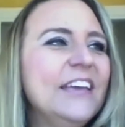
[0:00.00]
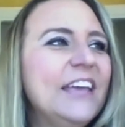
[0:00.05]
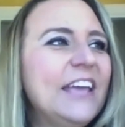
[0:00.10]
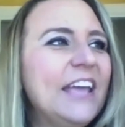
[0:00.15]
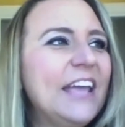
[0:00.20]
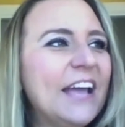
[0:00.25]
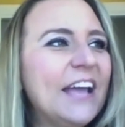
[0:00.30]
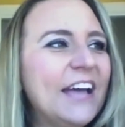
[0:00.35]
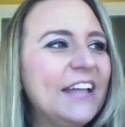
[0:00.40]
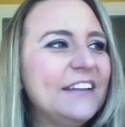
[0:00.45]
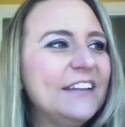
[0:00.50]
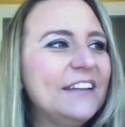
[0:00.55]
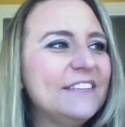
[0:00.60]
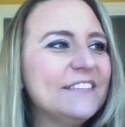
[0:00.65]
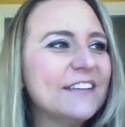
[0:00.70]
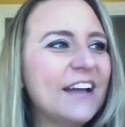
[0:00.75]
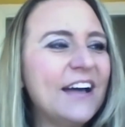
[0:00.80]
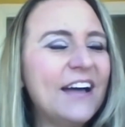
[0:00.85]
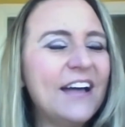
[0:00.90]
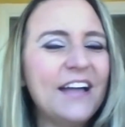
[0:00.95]
And
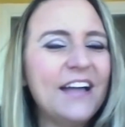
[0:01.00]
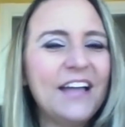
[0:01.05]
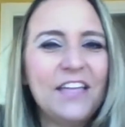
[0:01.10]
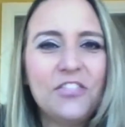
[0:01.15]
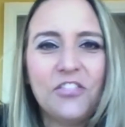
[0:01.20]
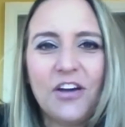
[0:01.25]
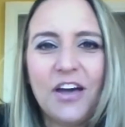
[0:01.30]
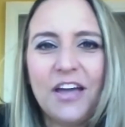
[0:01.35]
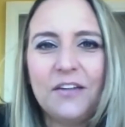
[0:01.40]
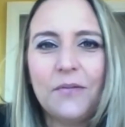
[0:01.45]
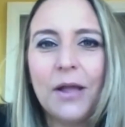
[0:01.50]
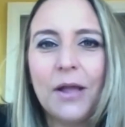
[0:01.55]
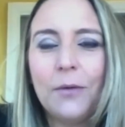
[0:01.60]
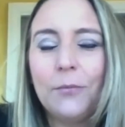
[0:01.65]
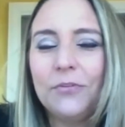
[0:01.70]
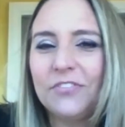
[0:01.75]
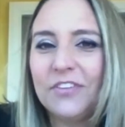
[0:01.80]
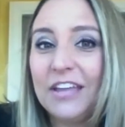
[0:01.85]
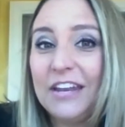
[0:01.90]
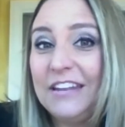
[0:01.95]
uh, I thought I
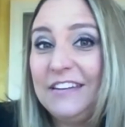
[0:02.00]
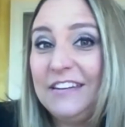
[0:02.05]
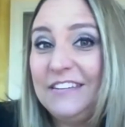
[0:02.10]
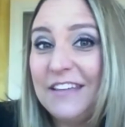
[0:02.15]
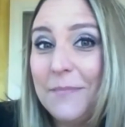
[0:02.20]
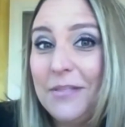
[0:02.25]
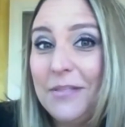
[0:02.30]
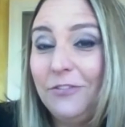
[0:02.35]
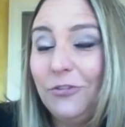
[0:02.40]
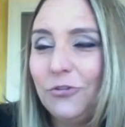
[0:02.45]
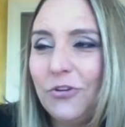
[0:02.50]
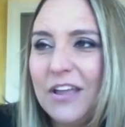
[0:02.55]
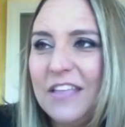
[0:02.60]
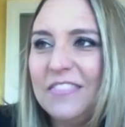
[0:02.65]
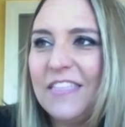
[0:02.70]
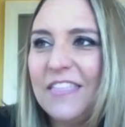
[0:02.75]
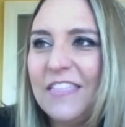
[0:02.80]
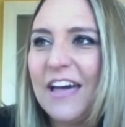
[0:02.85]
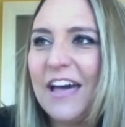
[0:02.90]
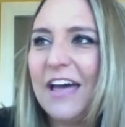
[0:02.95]
was going to demonstrate
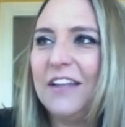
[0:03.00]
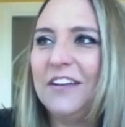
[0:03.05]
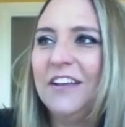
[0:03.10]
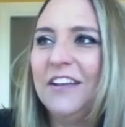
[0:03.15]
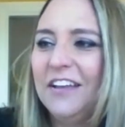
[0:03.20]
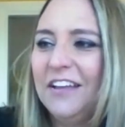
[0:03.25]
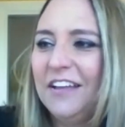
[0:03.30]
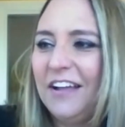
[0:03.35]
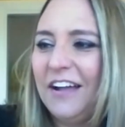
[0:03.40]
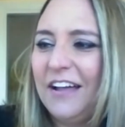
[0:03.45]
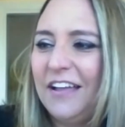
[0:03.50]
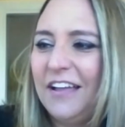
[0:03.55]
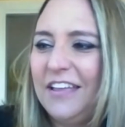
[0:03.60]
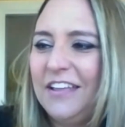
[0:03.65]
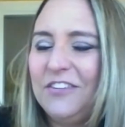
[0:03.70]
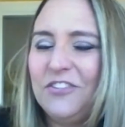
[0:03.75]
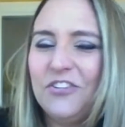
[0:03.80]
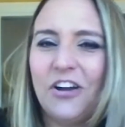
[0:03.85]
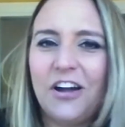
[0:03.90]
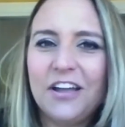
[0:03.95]
that uh,
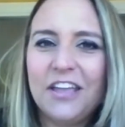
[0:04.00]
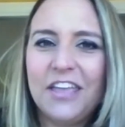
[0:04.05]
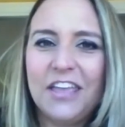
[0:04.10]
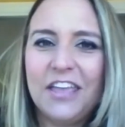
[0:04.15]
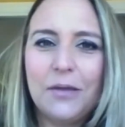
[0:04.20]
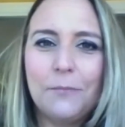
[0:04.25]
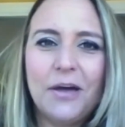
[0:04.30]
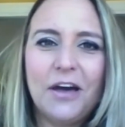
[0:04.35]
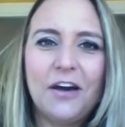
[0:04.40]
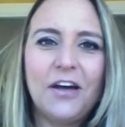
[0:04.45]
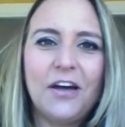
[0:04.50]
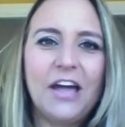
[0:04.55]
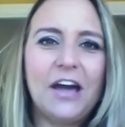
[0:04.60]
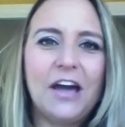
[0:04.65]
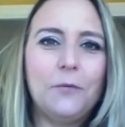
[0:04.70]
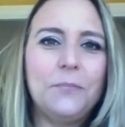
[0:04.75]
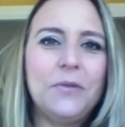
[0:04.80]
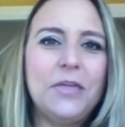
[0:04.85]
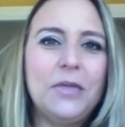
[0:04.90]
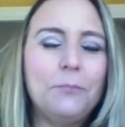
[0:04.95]
in talking about
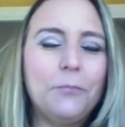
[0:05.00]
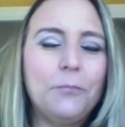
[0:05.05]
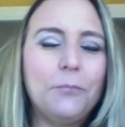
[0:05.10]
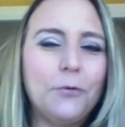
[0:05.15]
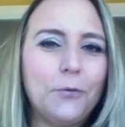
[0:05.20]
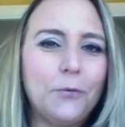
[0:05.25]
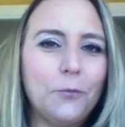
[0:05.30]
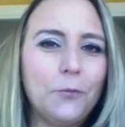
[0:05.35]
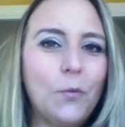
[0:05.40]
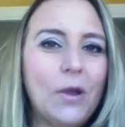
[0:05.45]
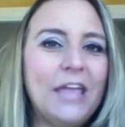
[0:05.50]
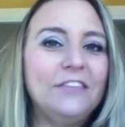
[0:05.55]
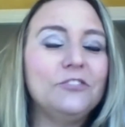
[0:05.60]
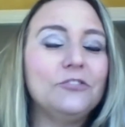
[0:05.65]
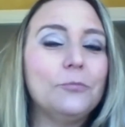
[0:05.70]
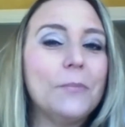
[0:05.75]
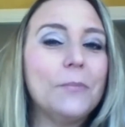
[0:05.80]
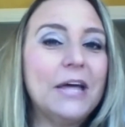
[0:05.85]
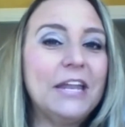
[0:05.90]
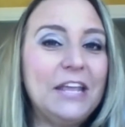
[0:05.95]
how people
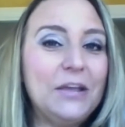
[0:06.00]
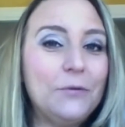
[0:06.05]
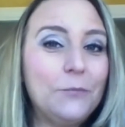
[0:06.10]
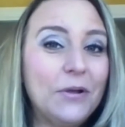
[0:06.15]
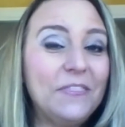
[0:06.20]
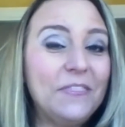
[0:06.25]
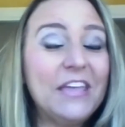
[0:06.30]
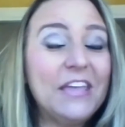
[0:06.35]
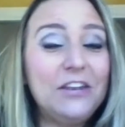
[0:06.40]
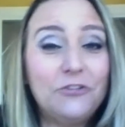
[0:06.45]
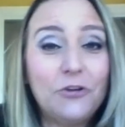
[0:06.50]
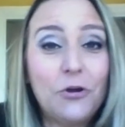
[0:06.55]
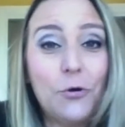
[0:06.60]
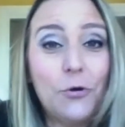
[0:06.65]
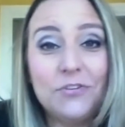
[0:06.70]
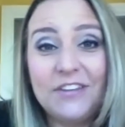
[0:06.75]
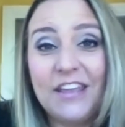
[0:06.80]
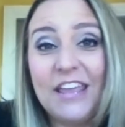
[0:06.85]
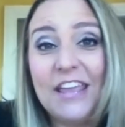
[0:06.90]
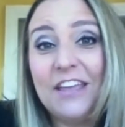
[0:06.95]
waste money when they don't
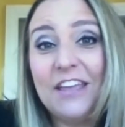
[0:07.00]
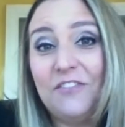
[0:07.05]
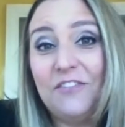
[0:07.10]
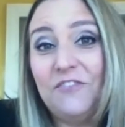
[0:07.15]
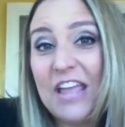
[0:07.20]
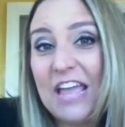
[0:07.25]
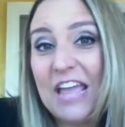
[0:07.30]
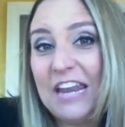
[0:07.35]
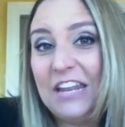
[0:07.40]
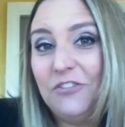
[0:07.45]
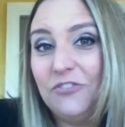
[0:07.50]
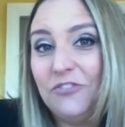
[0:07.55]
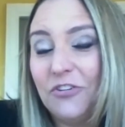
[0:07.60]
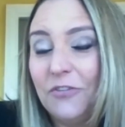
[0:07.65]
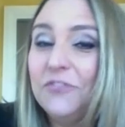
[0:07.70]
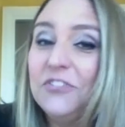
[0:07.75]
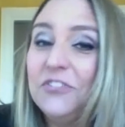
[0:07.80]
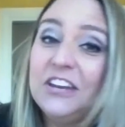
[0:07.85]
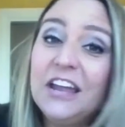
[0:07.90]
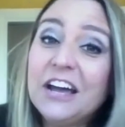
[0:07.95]
take advantage of
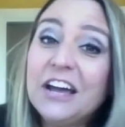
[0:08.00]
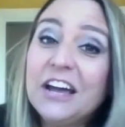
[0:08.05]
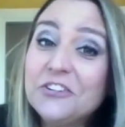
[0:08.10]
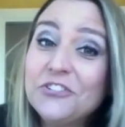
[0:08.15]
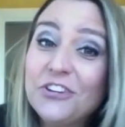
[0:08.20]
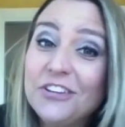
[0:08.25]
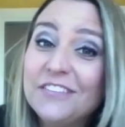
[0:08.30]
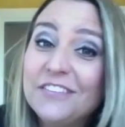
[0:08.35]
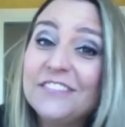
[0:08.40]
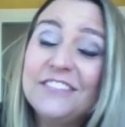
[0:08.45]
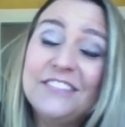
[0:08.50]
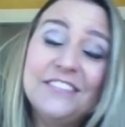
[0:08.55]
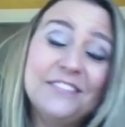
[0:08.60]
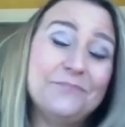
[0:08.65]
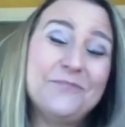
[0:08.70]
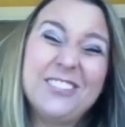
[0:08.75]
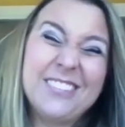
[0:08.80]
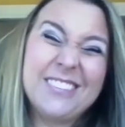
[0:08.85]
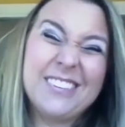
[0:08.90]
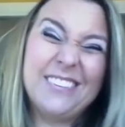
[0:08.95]
deductions
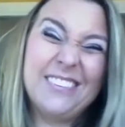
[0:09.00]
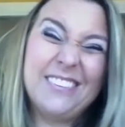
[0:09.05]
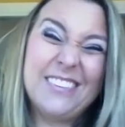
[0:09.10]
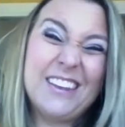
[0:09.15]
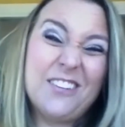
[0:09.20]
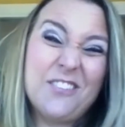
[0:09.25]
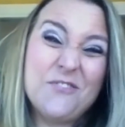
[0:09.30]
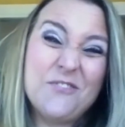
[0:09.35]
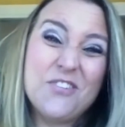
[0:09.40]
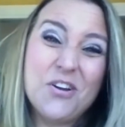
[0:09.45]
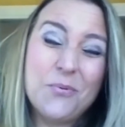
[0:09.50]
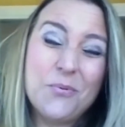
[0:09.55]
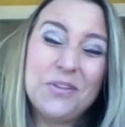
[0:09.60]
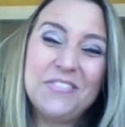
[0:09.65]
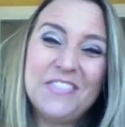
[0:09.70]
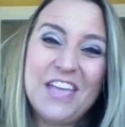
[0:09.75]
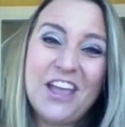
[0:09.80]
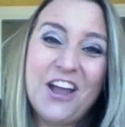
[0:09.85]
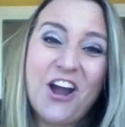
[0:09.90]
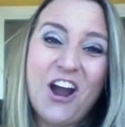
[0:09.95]
just because they don't know what
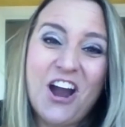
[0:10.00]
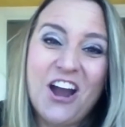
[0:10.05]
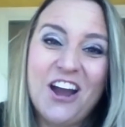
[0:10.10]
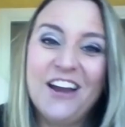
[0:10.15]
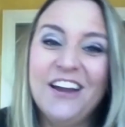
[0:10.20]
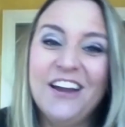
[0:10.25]
they are.